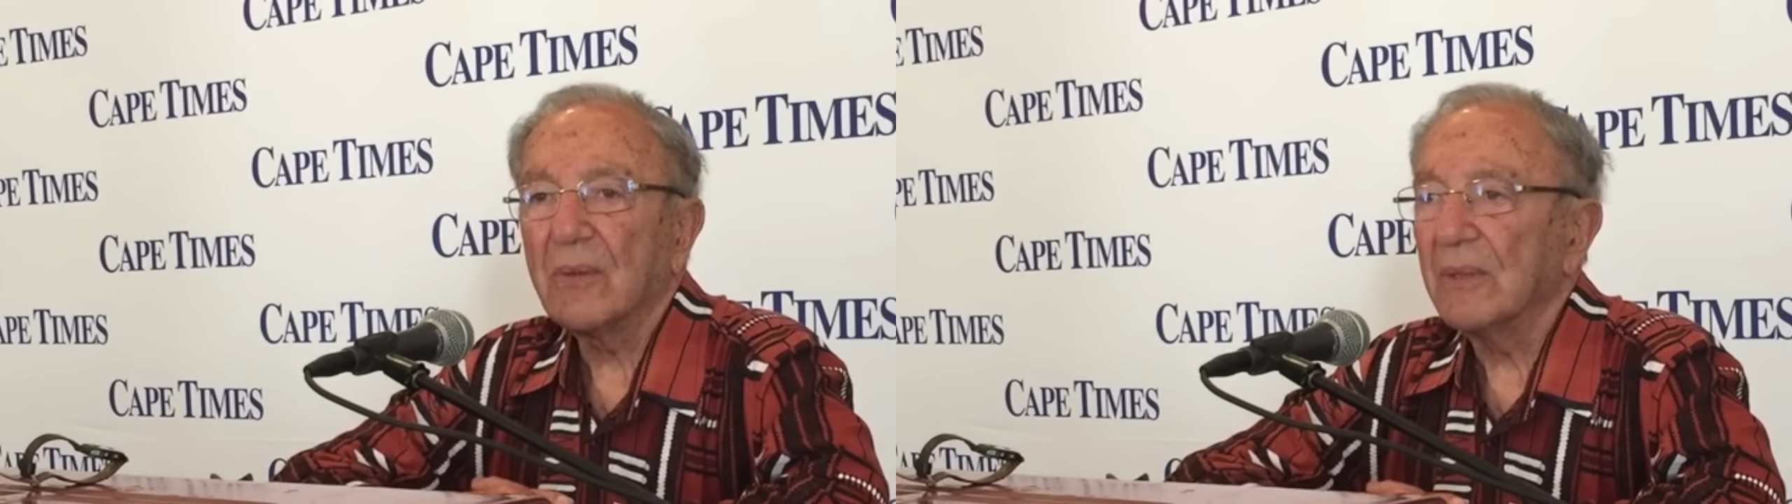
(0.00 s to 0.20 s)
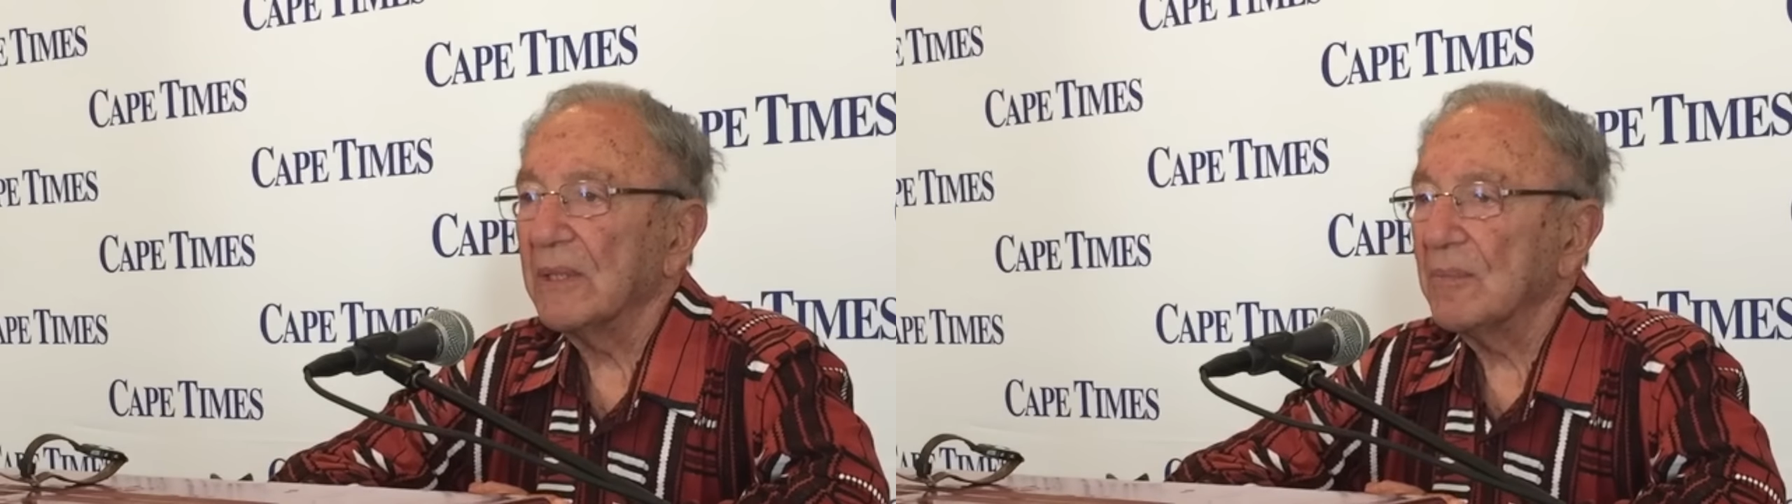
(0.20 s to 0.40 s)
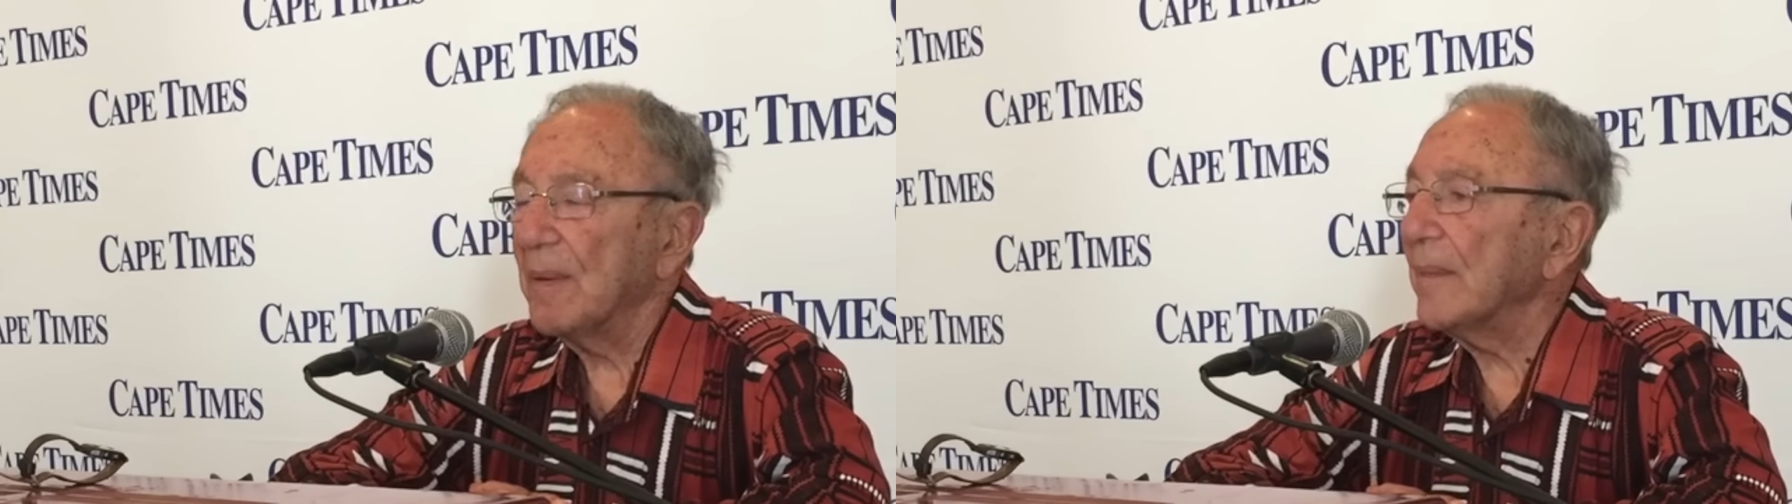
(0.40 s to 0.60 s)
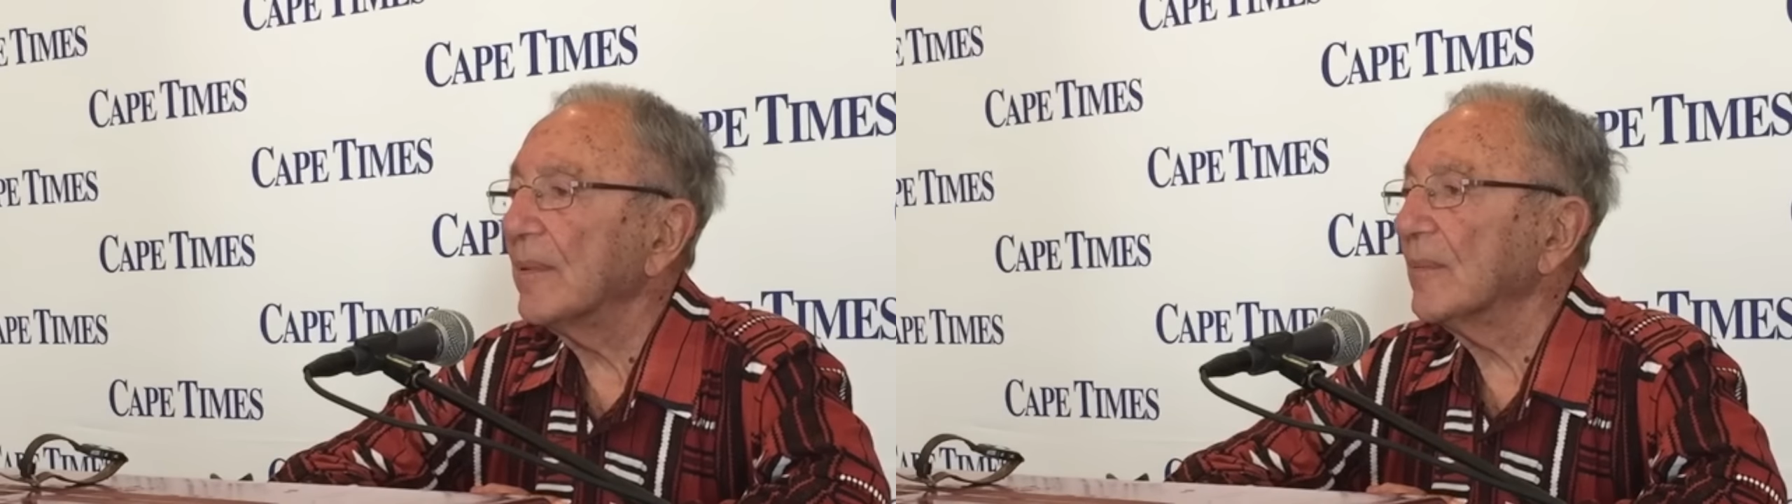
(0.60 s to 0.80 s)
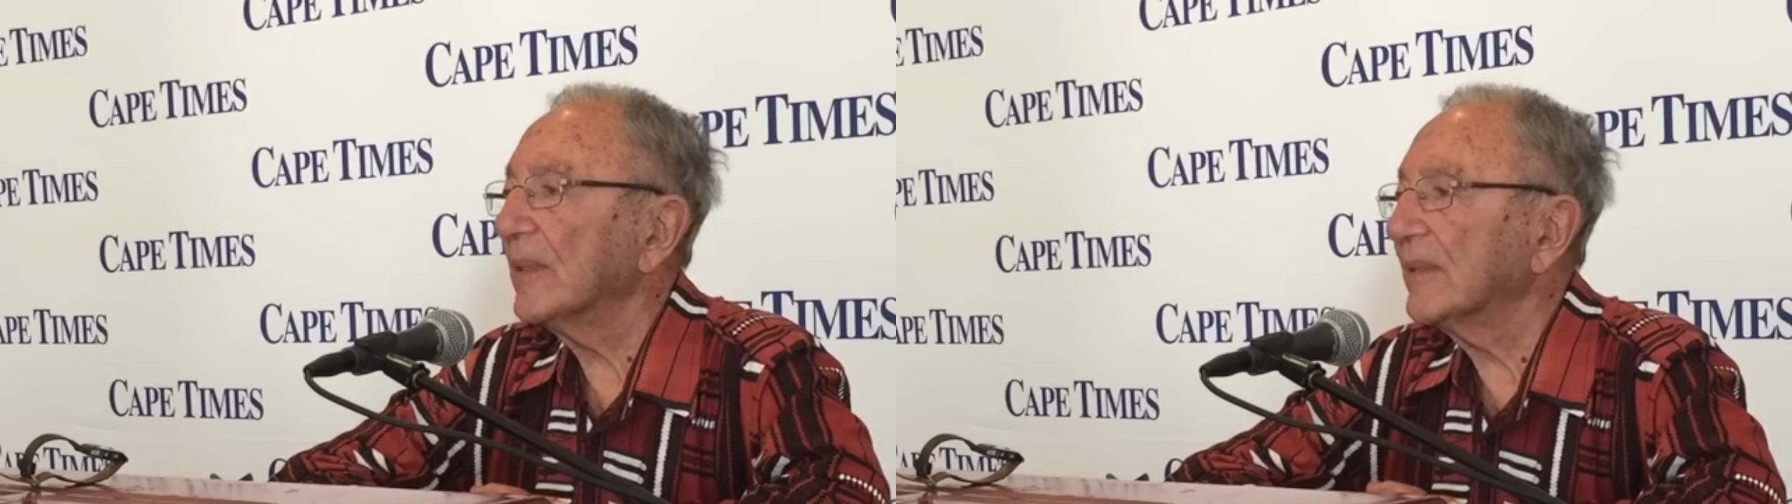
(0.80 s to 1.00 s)
all these
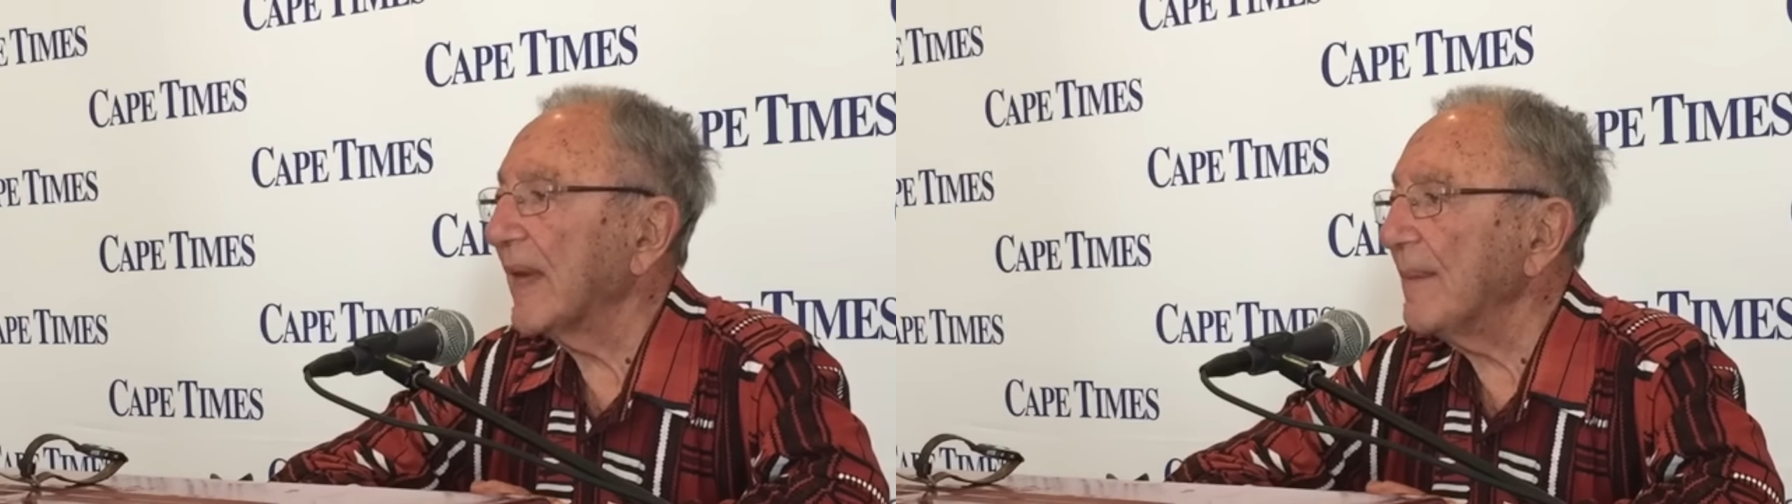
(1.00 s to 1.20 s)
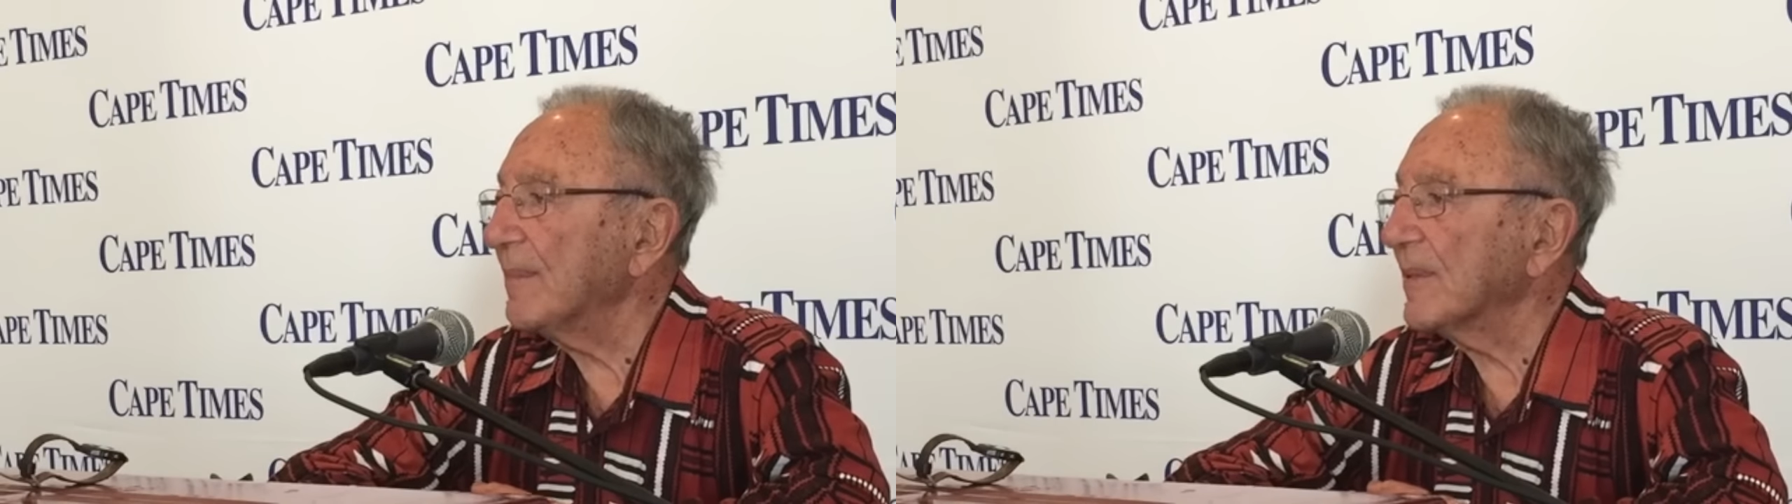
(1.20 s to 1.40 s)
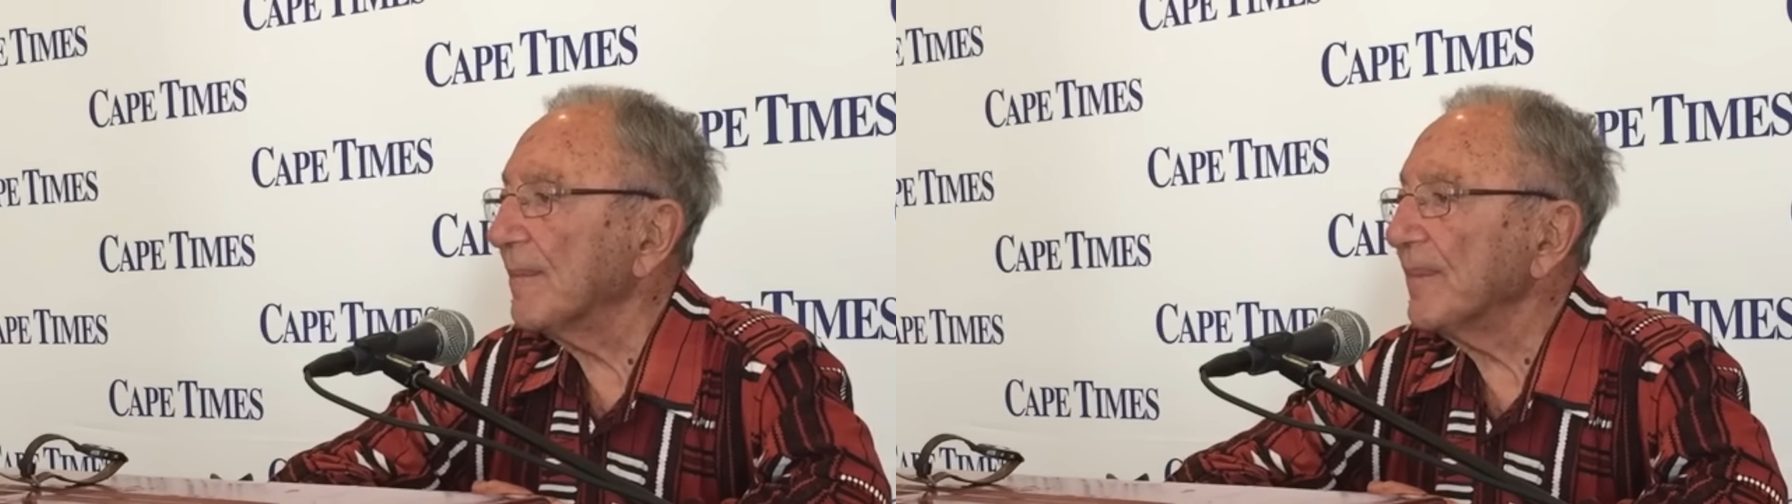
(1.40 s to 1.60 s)
people were taped,